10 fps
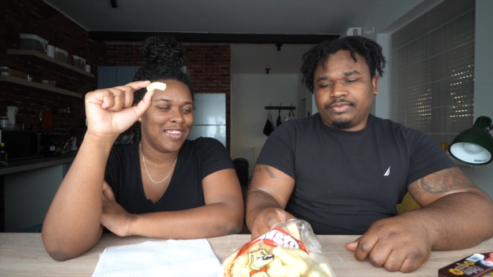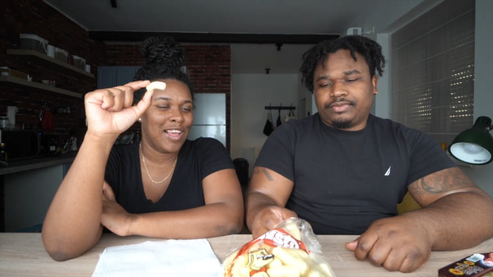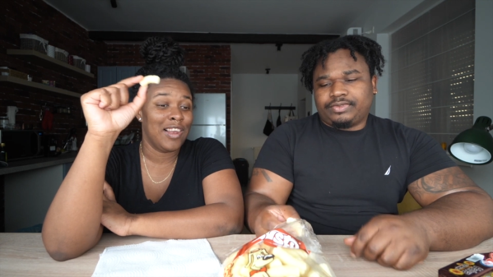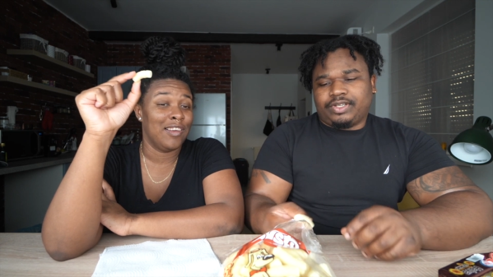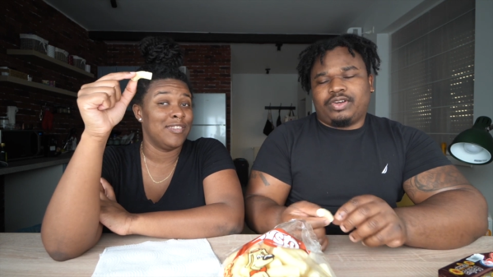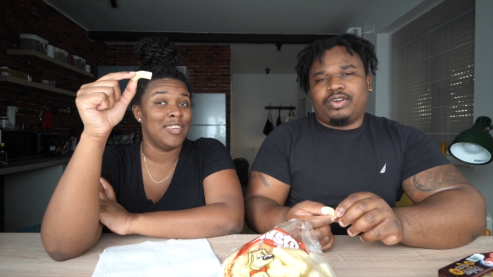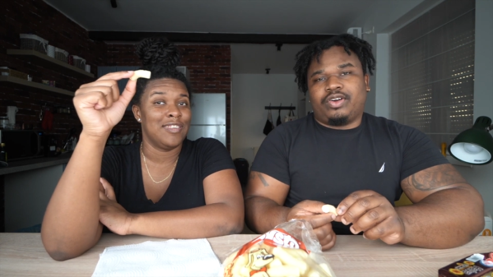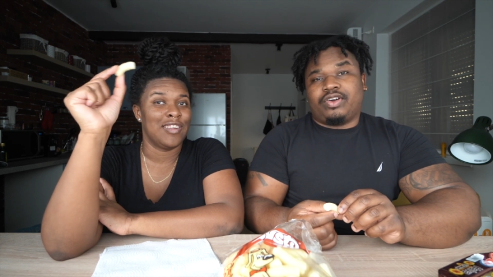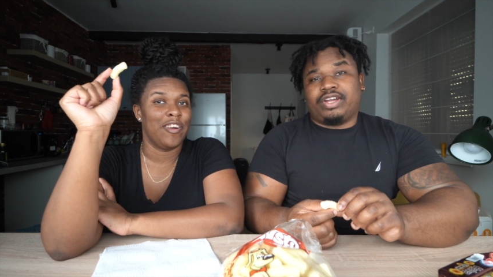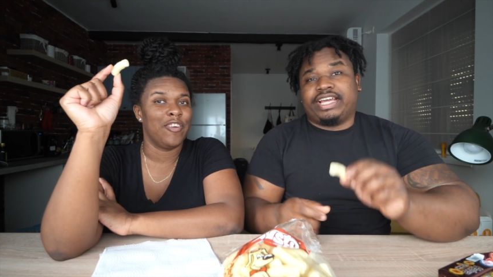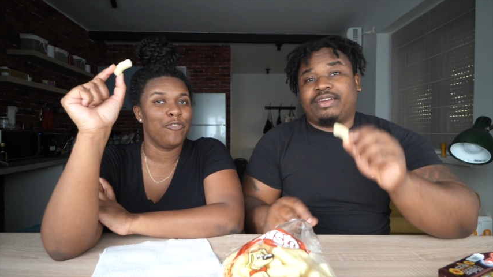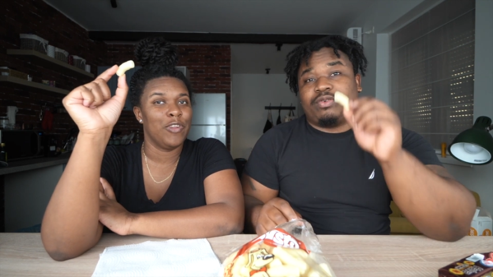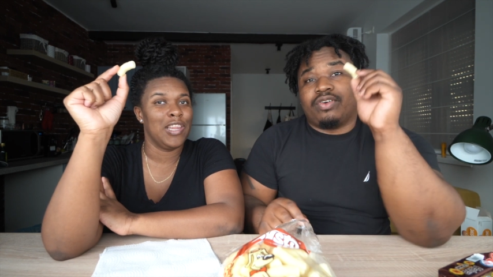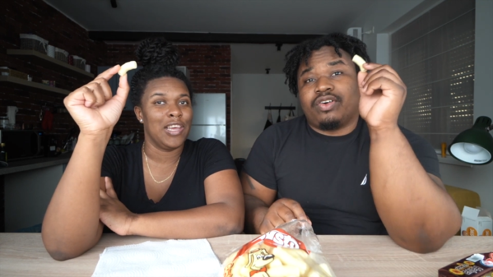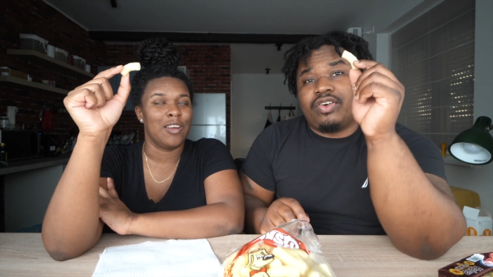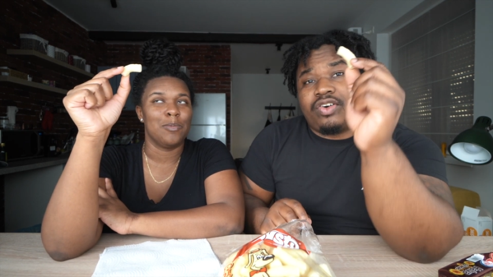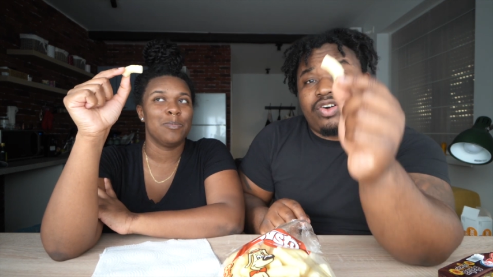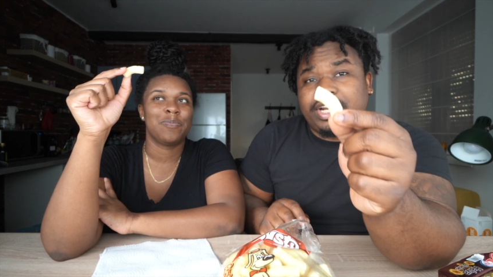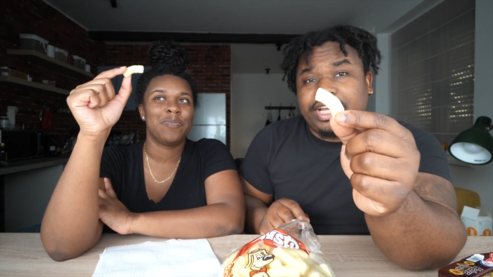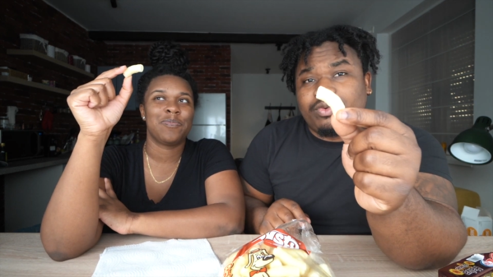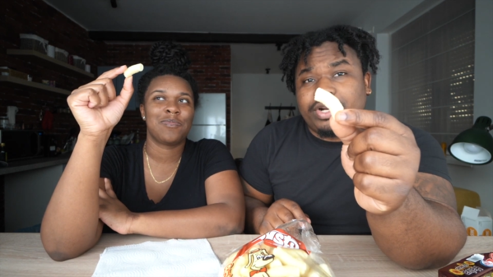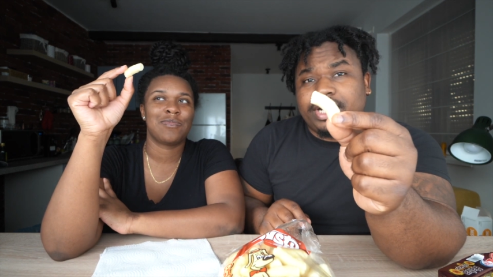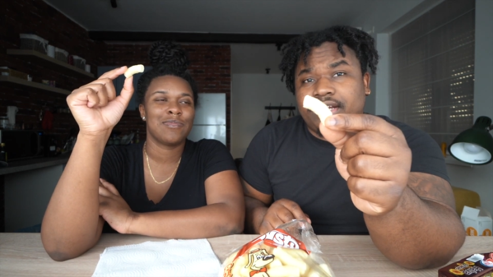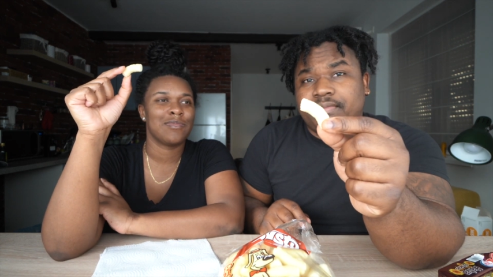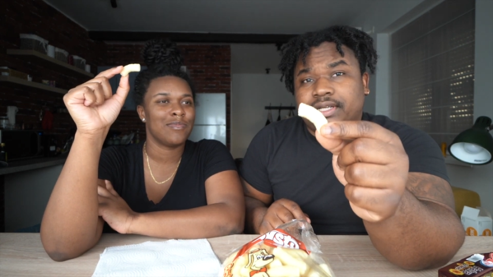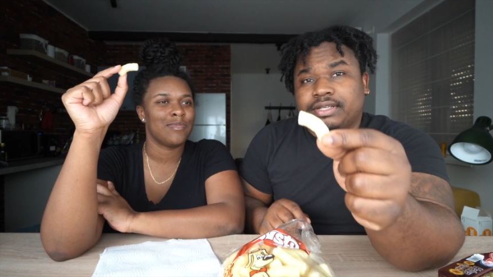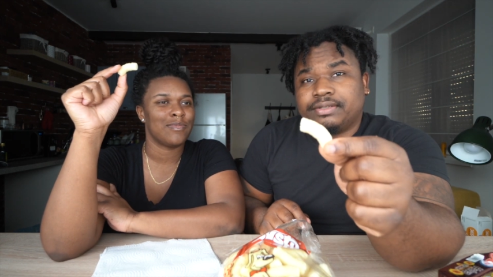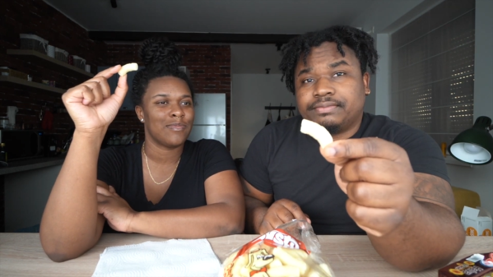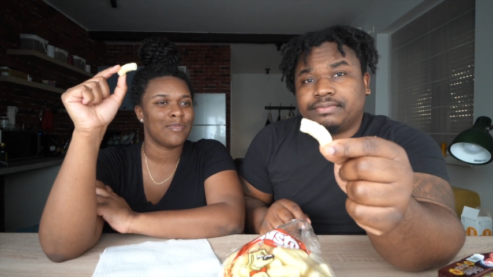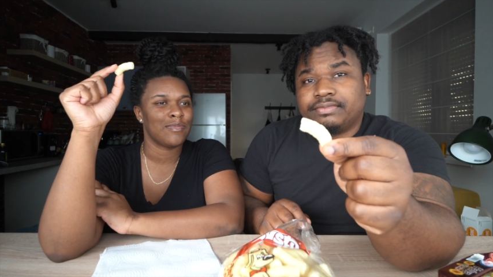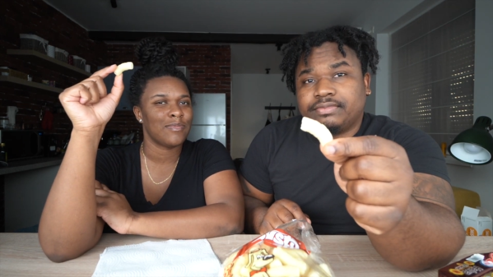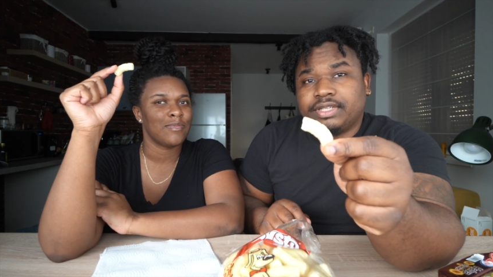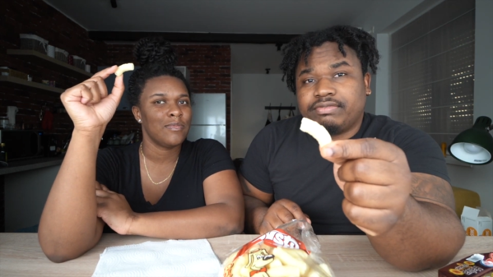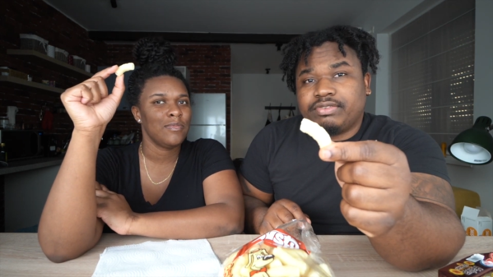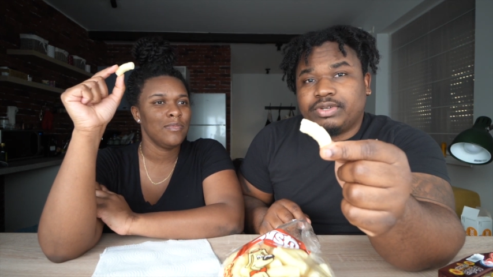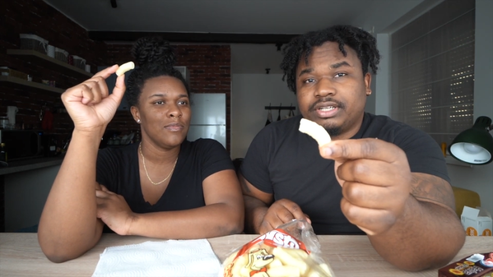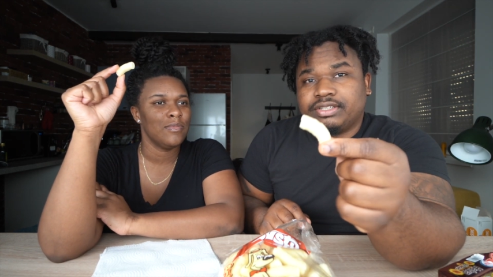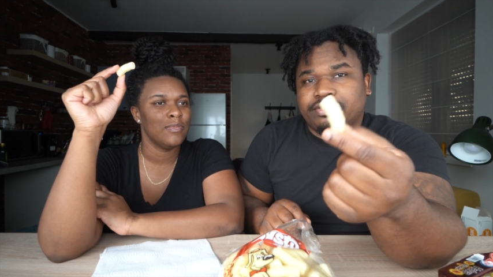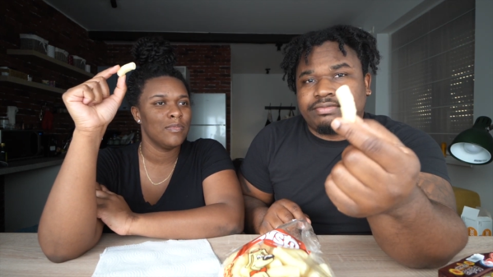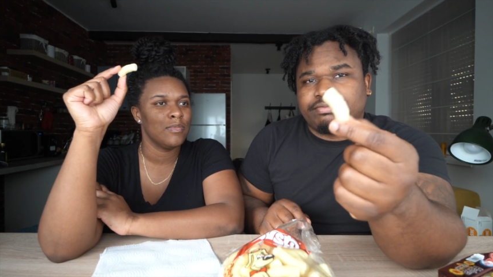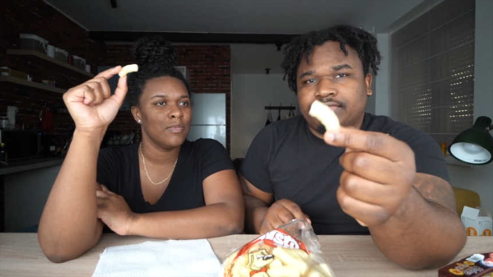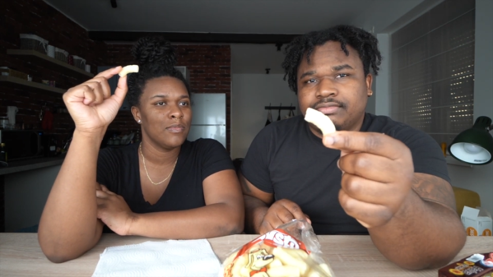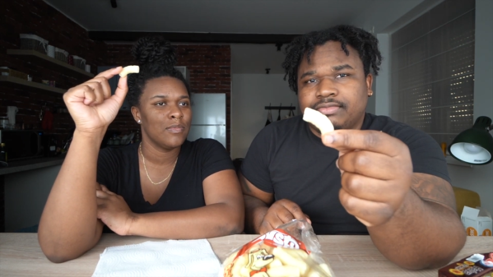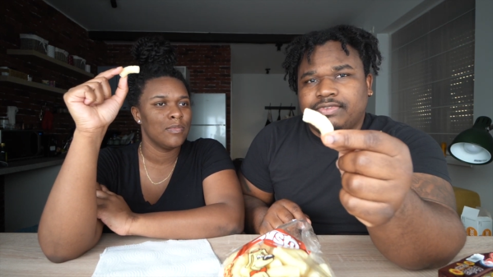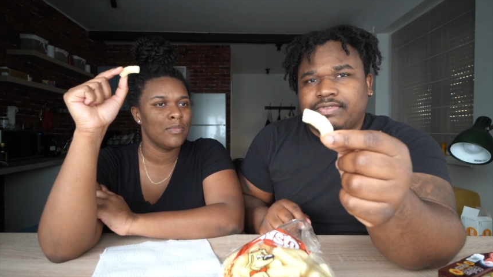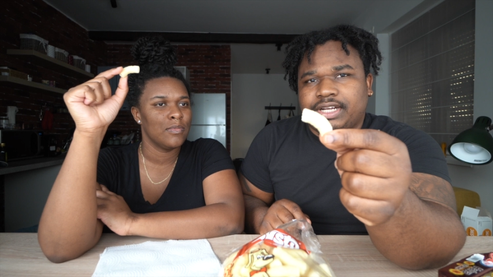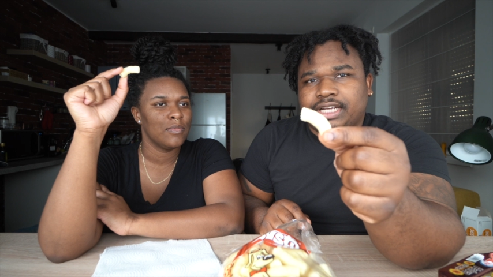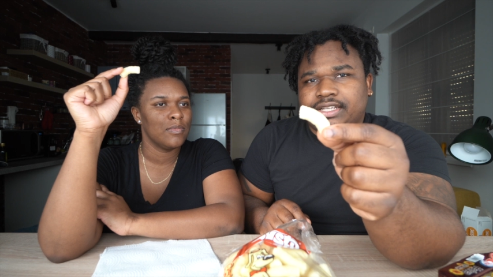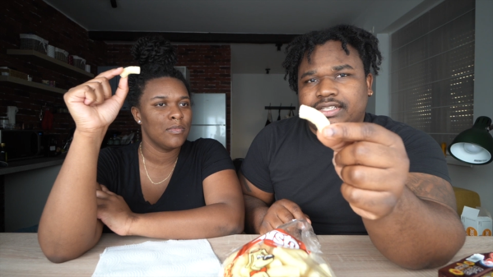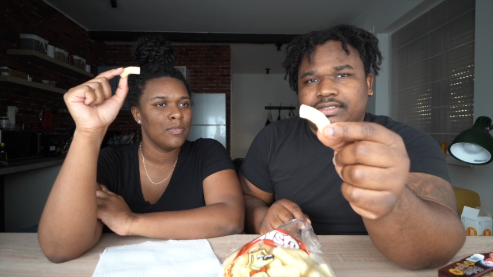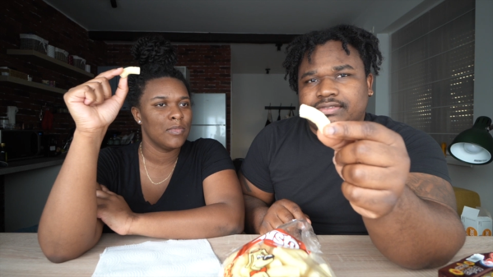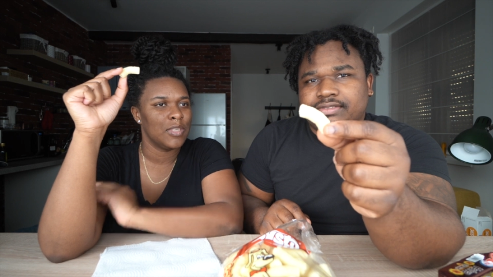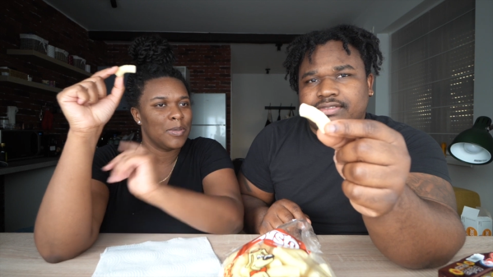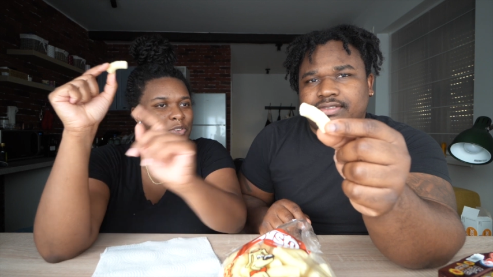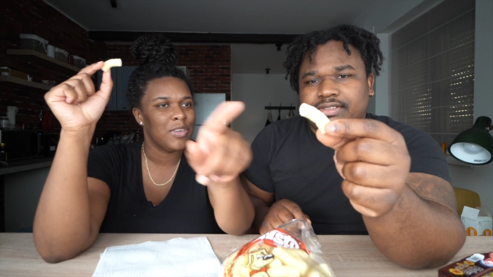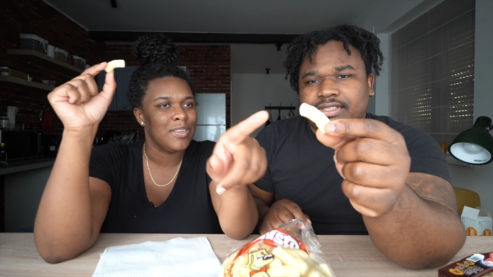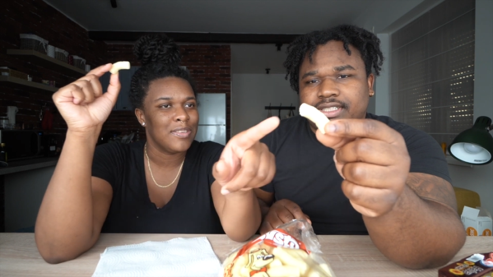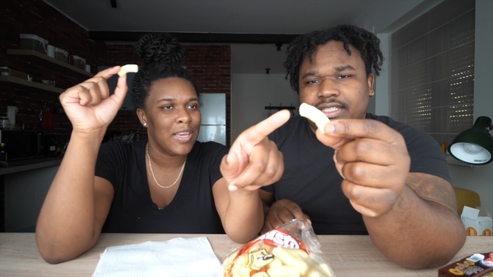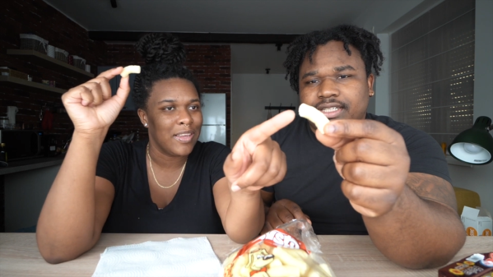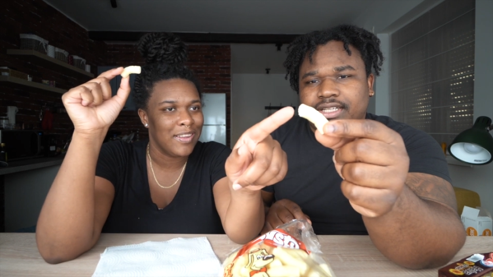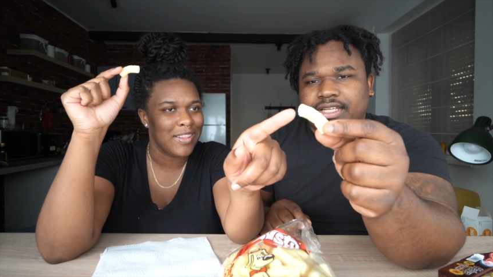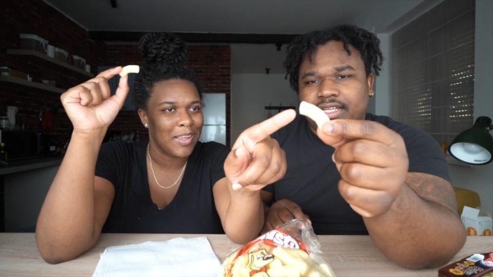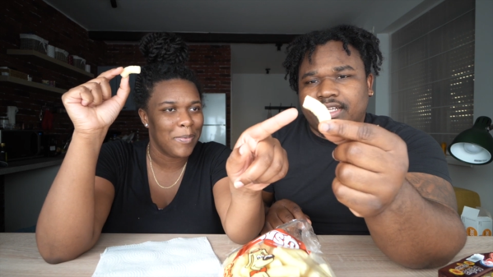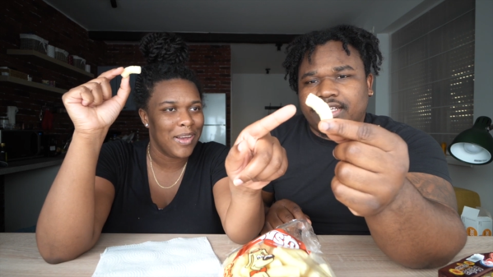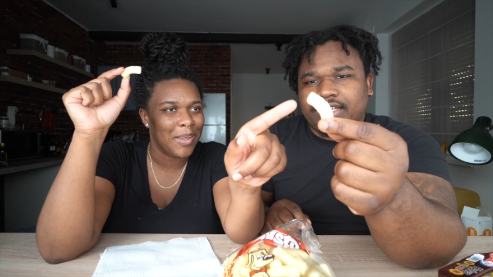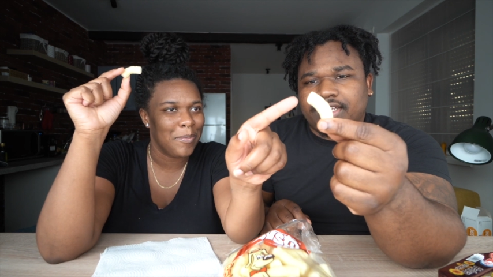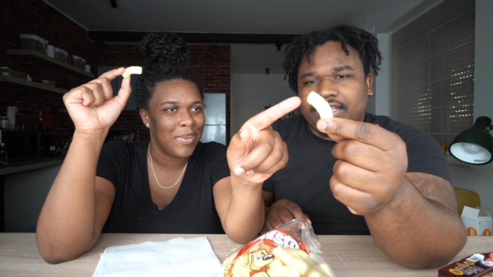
Speaker 1: I love these.
Speaker 2: Sorry, like, I don't really like them. Or like one of them. Um, if you wanna. Fine,
Speaker 1: especially on the side, look like packing